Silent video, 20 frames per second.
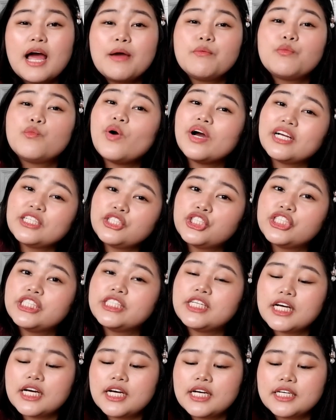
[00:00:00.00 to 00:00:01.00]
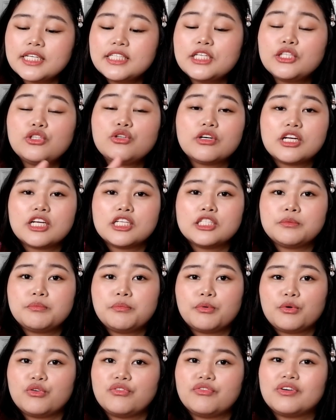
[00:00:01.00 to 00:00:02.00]
I'm quite sure na hindi to
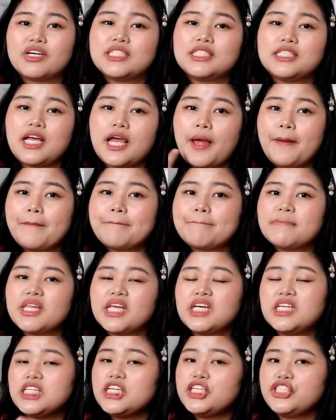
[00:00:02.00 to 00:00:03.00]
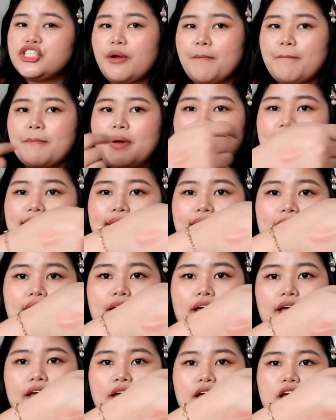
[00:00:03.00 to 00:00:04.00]
kiss-proof kasi hindi siya matte
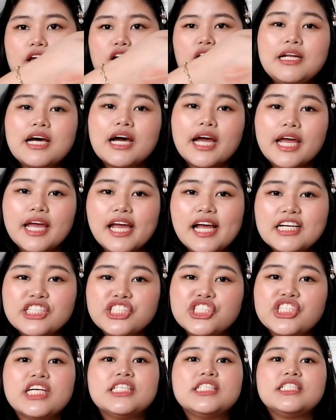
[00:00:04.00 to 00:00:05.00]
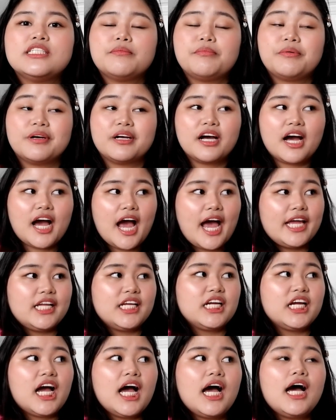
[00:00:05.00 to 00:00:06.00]
eh. Malaki ang chance na
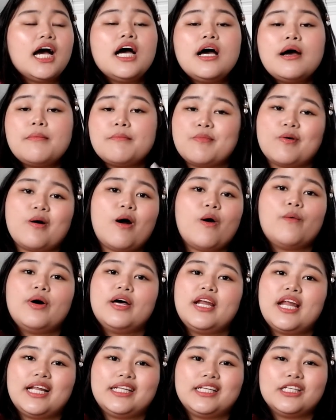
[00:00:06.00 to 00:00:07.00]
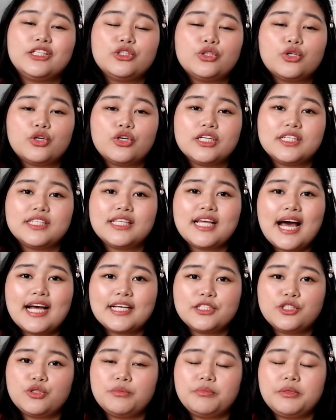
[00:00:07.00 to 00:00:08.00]
pagkakain ka, mawawala din to. It
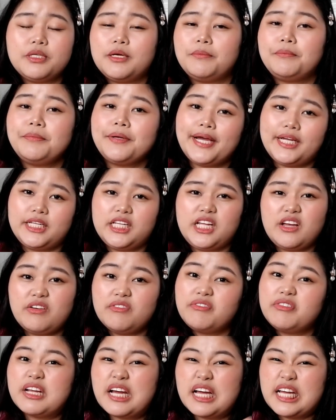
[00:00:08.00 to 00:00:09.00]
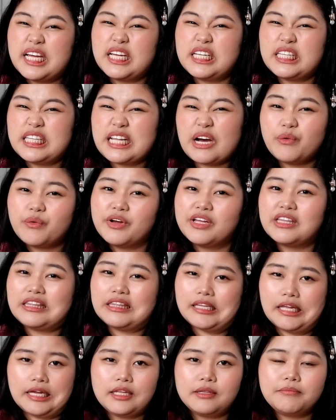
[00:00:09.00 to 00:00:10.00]
has to be applied every now
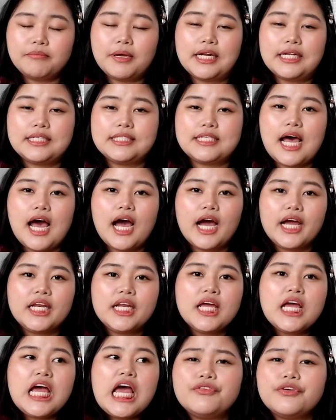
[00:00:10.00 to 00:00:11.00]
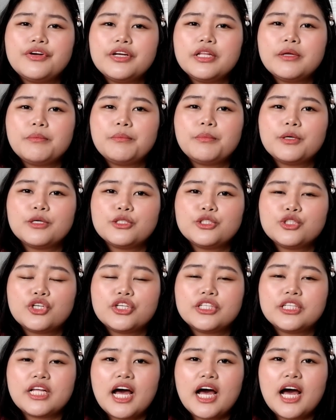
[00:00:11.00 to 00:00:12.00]
and then para sa akin. If you're the
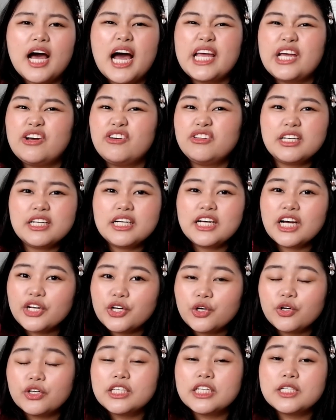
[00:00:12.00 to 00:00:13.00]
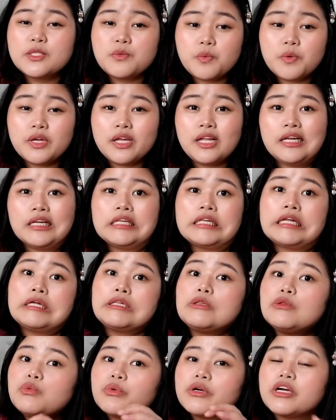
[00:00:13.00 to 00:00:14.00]
person na ayaw nung ganon, this will
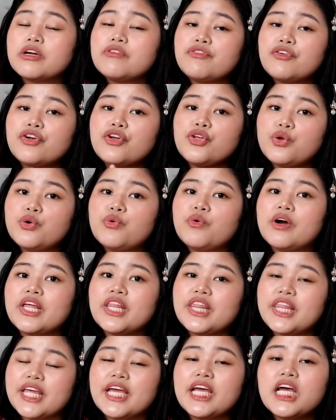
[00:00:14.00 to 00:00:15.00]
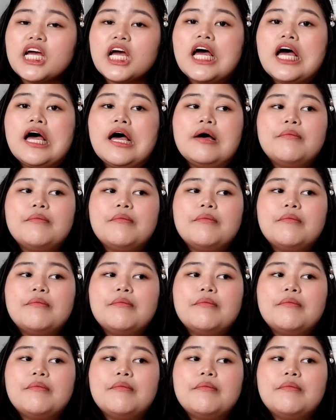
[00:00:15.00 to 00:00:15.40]
not work for you, I think.